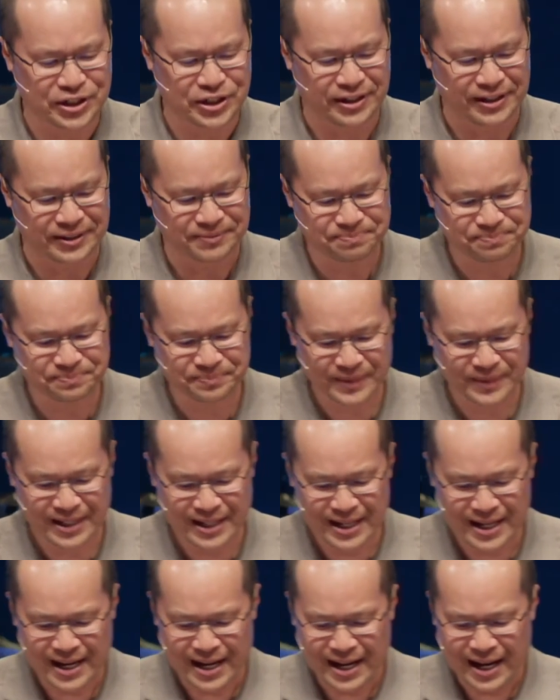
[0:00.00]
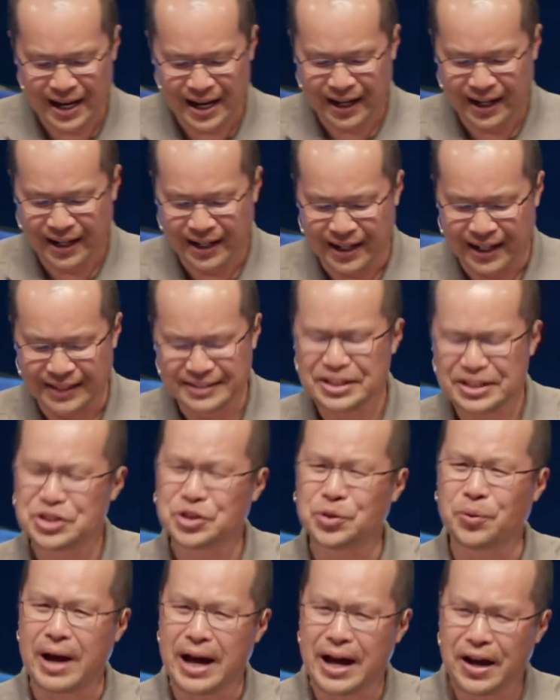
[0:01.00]
her. I said,
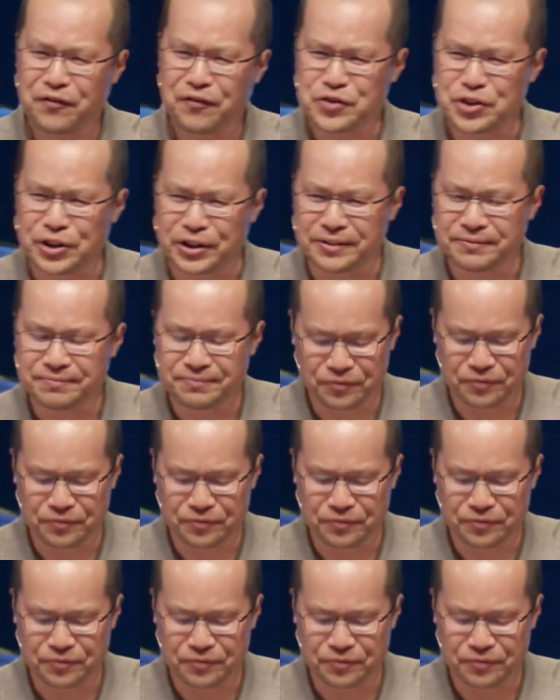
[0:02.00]
so after